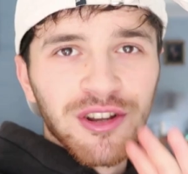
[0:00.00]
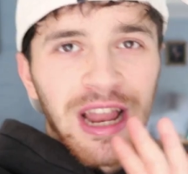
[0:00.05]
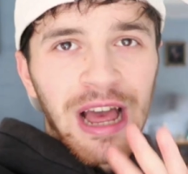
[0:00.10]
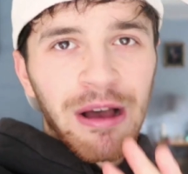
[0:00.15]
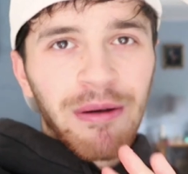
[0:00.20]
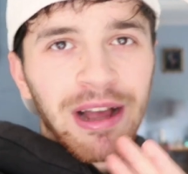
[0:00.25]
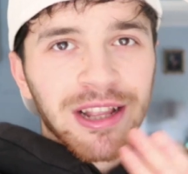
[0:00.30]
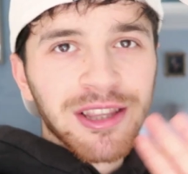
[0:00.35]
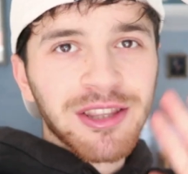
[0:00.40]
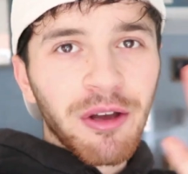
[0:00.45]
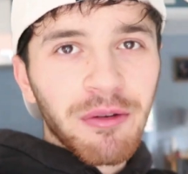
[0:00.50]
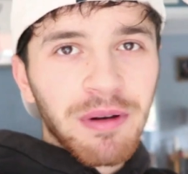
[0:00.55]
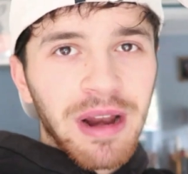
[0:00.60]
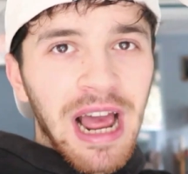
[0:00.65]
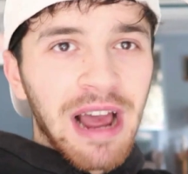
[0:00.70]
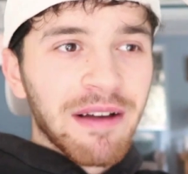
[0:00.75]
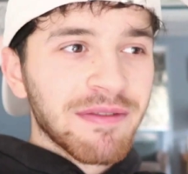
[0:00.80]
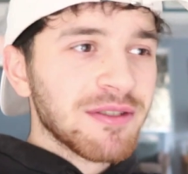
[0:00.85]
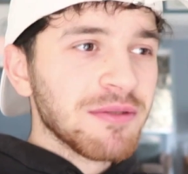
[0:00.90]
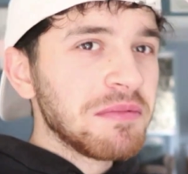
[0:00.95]
now I don't
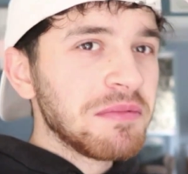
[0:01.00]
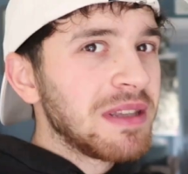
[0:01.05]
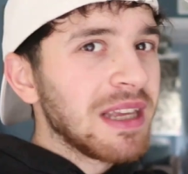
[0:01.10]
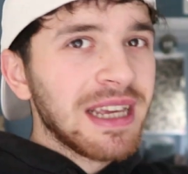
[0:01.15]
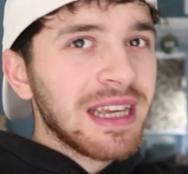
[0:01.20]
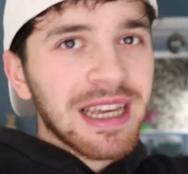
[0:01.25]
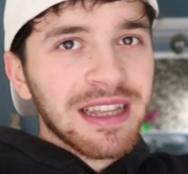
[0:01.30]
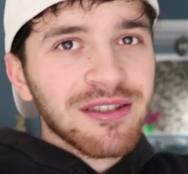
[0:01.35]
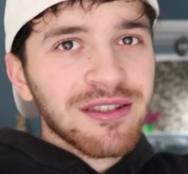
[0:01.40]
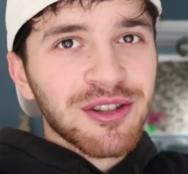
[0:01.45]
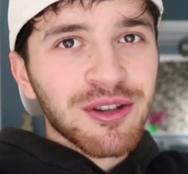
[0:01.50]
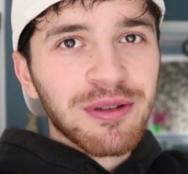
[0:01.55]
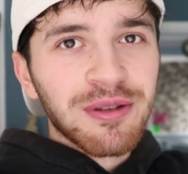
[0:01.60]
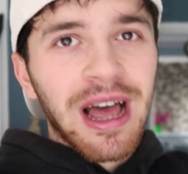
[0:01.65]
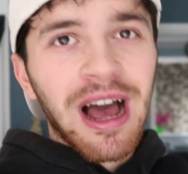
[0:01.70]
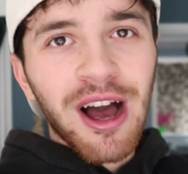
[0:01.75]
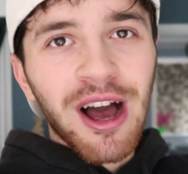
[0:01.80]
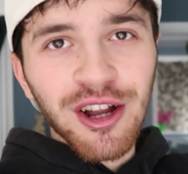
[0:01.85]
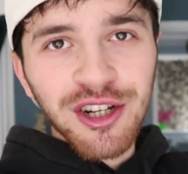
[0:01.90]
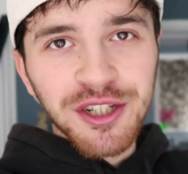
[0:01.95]
have to dig into
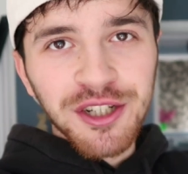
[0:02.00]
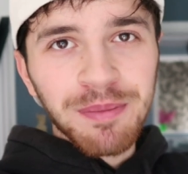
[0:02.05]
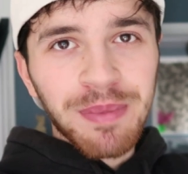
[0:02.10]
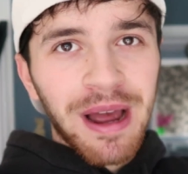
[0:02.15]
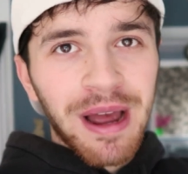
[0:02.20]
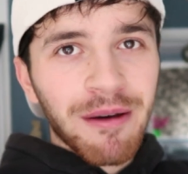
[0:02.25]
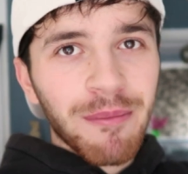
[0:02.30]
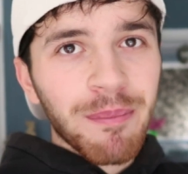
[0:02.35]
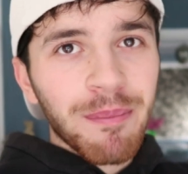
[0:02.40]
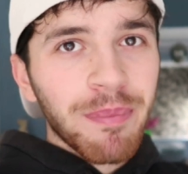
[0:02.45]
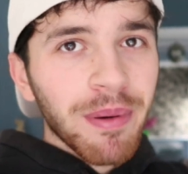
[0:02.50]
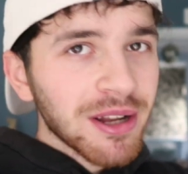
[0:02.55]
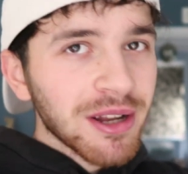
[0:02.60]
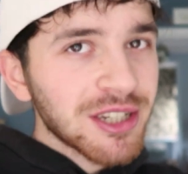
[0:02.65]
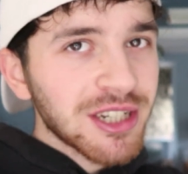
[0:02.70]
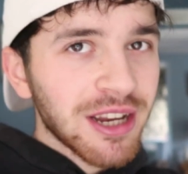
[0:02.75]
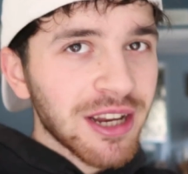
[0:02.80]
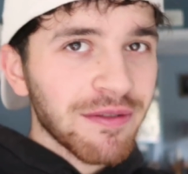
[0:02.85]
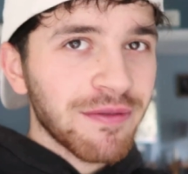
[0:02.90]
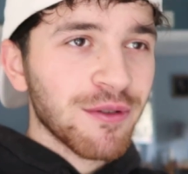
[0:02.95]
that £100
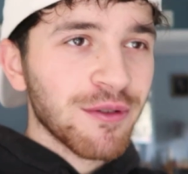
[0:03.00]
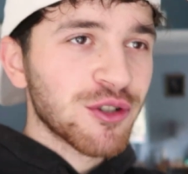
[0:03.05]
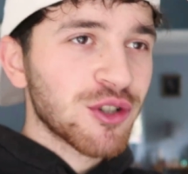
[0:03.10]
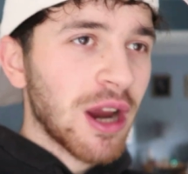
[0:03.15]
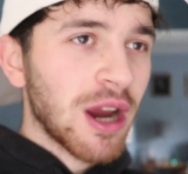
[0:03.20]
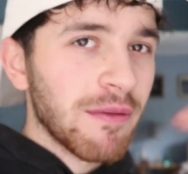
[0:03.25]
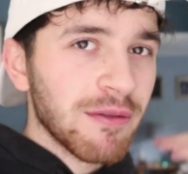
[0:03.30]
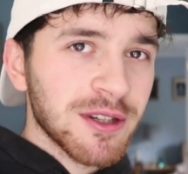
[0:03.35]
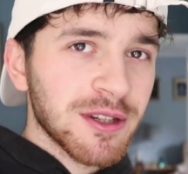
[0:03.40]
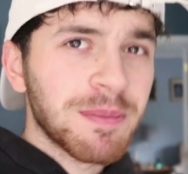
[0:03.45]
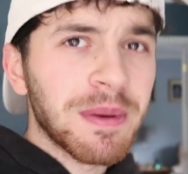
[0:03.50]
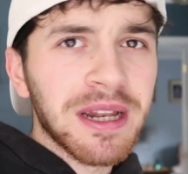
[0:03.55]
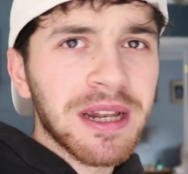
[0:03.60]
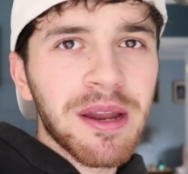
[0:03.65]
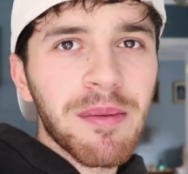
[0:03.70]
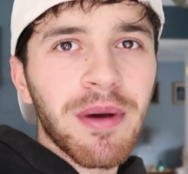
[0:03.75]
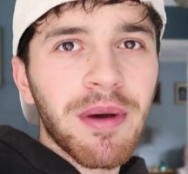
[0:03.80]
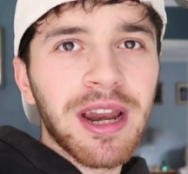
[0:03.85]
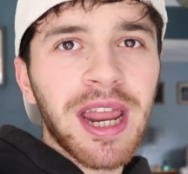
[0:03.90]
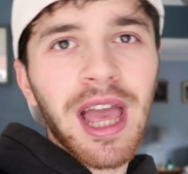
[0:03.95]
budget for travel
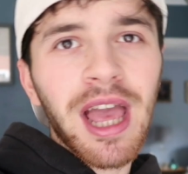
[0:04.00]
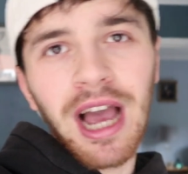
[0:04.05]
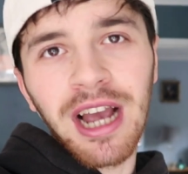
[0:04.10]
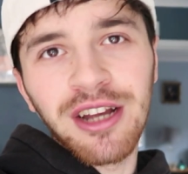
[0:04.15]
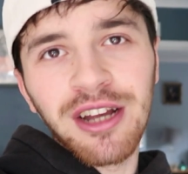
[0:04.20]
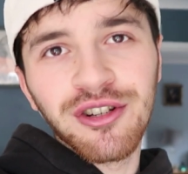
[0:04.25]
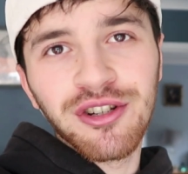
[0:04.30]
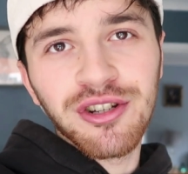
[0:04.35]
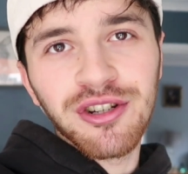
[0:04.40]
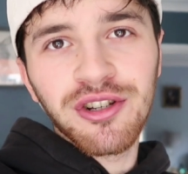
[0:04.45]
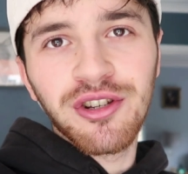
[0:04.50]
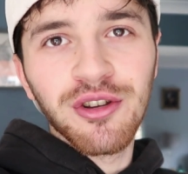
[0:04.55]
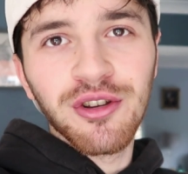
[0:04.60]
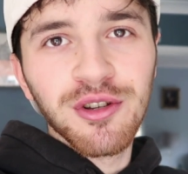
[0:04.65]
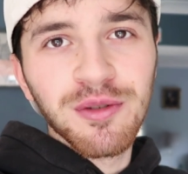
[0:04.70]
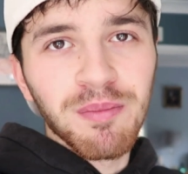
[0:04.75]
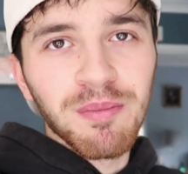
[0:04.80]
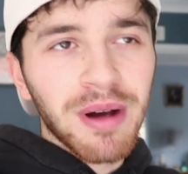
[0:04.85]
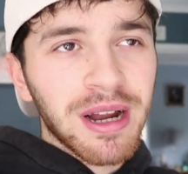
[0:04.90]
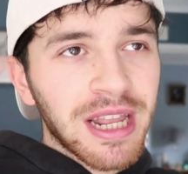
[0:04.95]
spending money. I can just
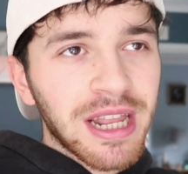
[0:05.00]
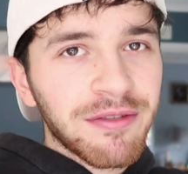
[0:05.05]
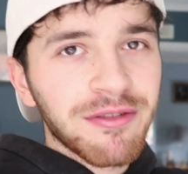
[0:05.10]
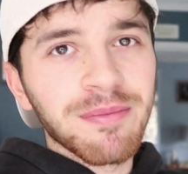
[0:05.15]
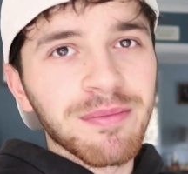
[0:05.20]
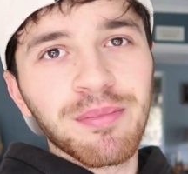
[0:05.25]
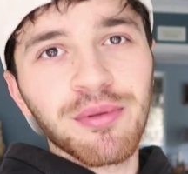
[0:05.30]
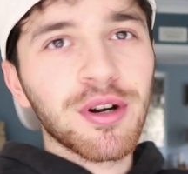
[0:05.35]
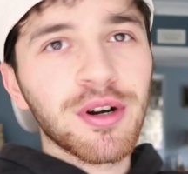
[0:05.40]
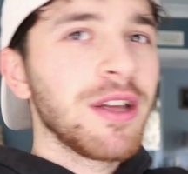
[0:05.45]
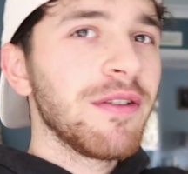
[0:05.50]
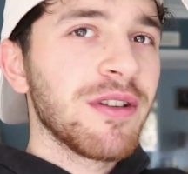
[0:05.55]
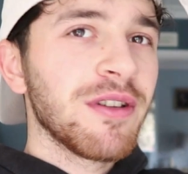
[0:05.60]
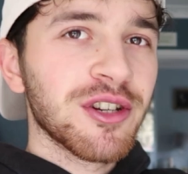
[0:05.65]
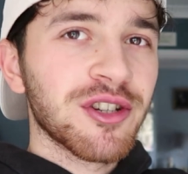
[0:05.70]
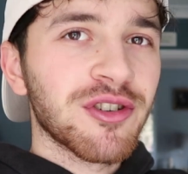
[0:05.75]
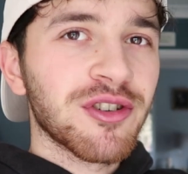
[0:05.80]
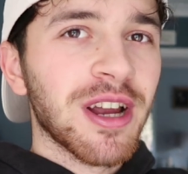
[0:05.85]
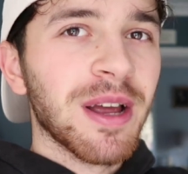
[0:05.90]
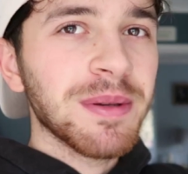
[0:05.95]
use money from
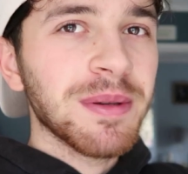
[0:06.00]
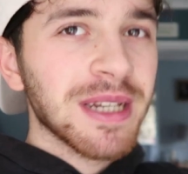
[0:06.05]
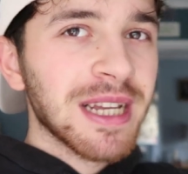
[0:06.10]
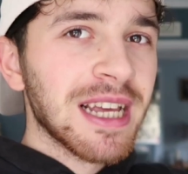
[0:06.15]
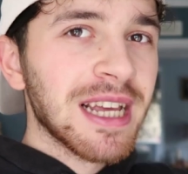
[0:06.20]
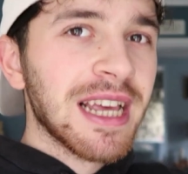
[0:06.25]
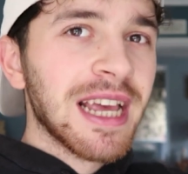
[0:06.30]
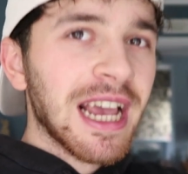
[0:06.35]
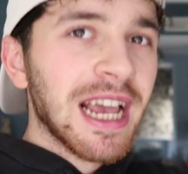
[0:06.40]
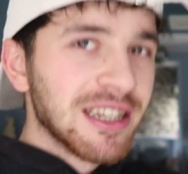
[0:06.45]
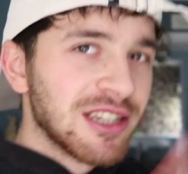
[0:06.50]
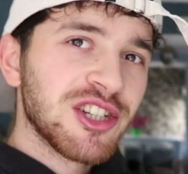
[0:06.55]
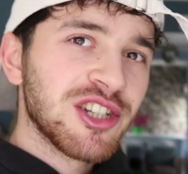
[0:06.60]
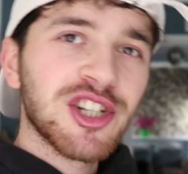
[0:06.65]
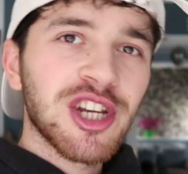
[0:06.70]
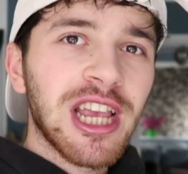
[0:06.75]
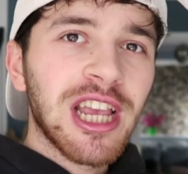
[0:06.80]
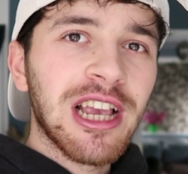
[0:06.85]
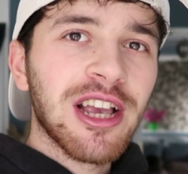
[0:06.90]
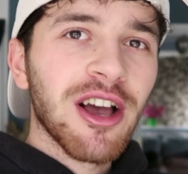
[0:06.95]
previous trips. It's a
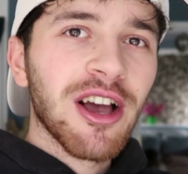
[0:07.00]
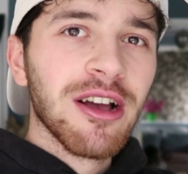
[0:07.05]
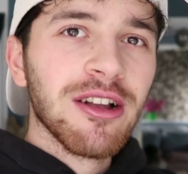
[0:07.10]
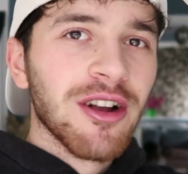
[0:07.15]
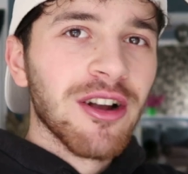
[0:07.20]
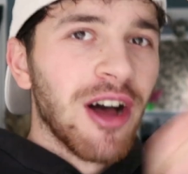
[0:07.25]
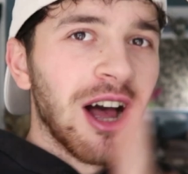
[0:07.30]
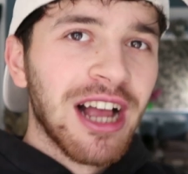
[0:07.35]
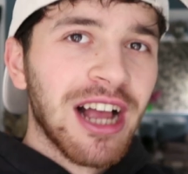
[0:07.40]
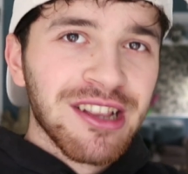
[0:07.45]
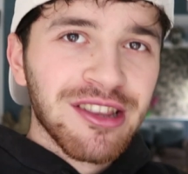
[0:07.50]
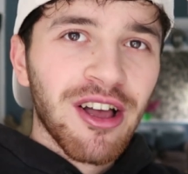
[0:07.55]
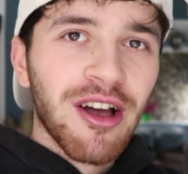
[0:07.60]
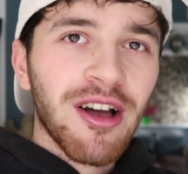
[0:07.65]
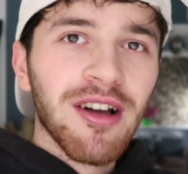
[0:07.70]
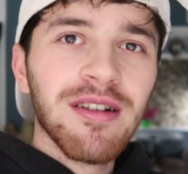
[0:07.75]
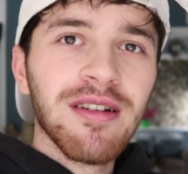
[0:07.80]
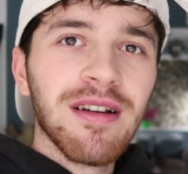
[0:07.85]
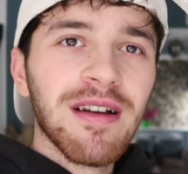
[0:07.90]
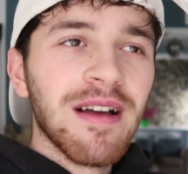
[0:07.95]
cheat code, I
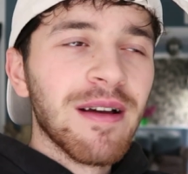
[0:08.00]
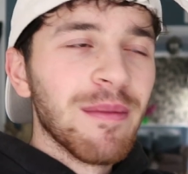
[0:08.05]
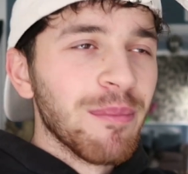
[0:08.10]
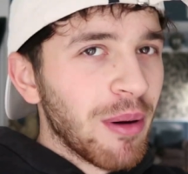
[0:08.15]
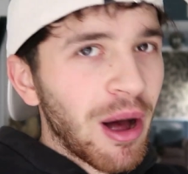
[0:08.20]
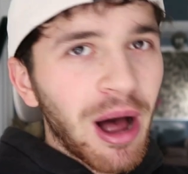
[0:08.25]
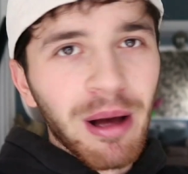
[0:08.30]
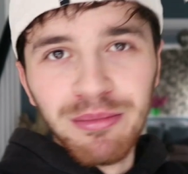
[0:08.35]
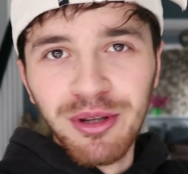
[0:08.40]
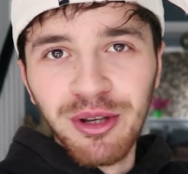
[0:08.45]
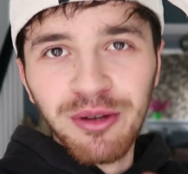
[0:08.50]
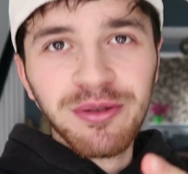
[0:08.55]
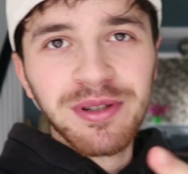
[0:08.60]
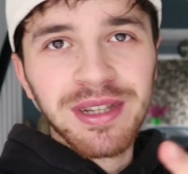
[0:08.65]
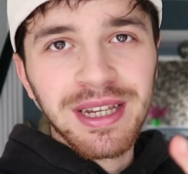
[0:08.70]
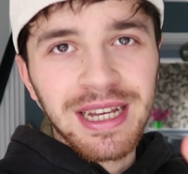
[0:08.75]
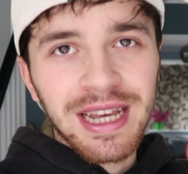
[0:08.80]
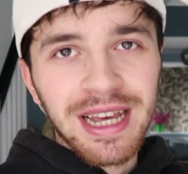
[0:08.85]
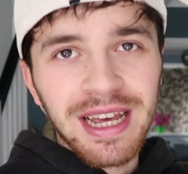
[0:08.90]
know, but I'm using